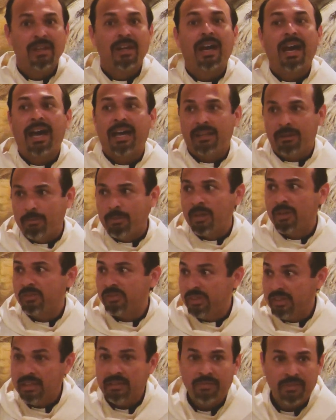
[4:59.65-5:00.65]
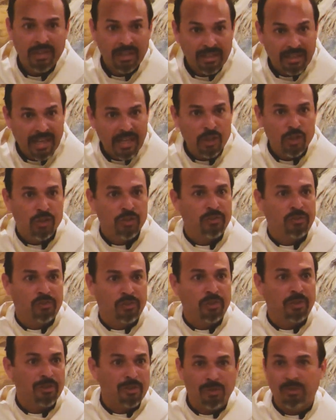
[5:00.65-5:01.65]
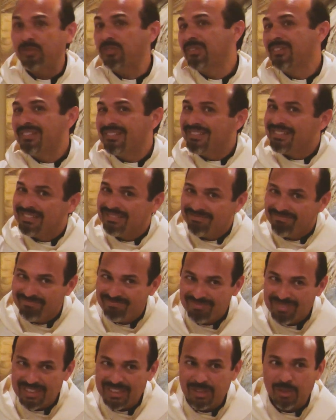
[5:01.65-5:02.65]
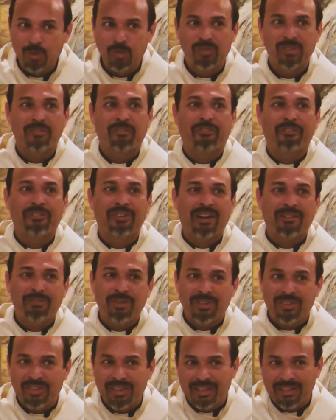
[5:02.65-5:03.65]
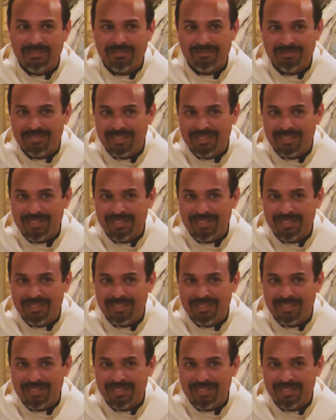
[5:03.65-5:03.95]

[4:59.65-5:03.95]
And amongst even Ignatian circles, we use it for everything,